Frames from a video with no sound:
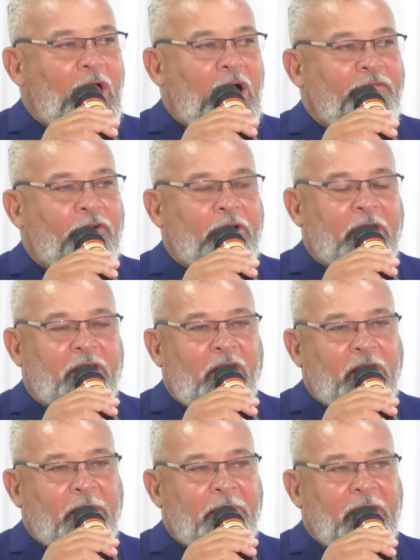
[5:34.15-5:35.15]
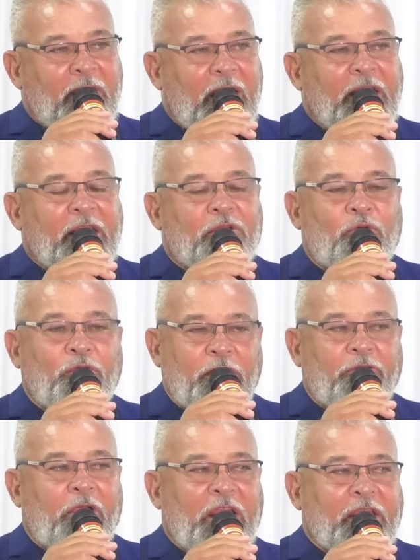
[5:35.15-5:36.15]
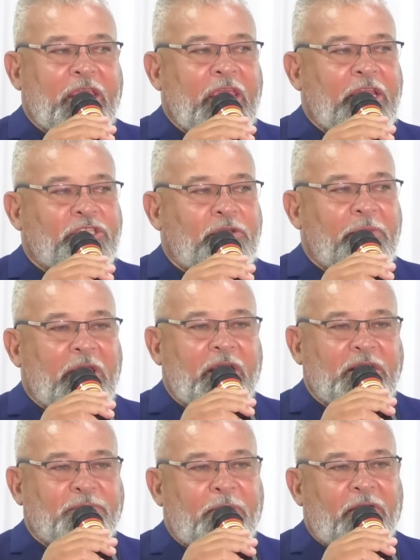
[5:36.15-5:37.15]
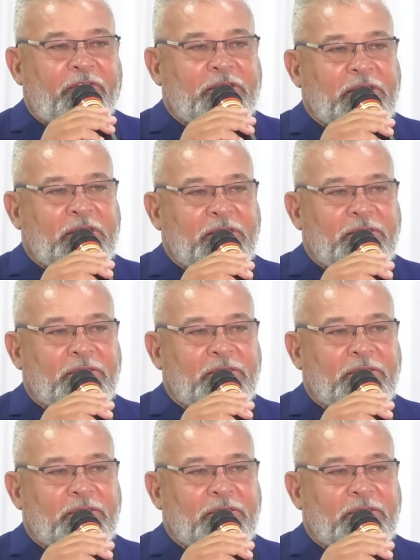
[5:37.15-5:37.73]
of our economy, and it could eradicate Jamaica's poverty.